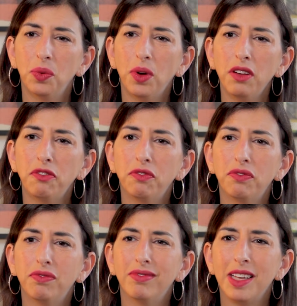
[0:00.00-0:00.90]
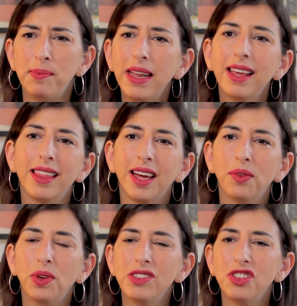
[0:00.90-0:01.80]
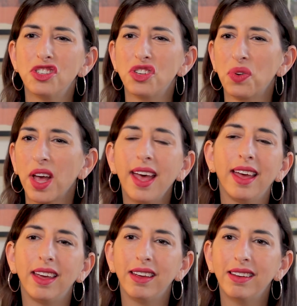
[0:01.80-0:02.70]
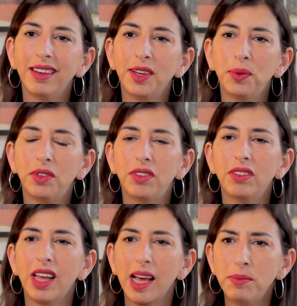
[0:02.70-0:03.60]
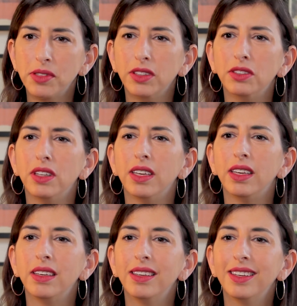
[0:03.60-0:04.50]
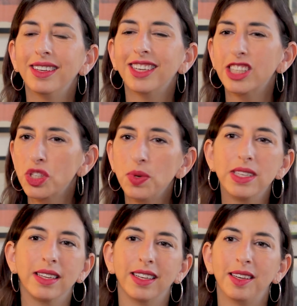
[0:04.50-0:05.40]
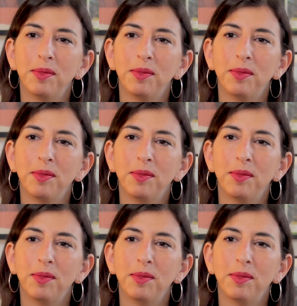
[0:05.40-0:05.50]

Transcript: What if admitting that wasn't just okay, it was absolutely, exquisitely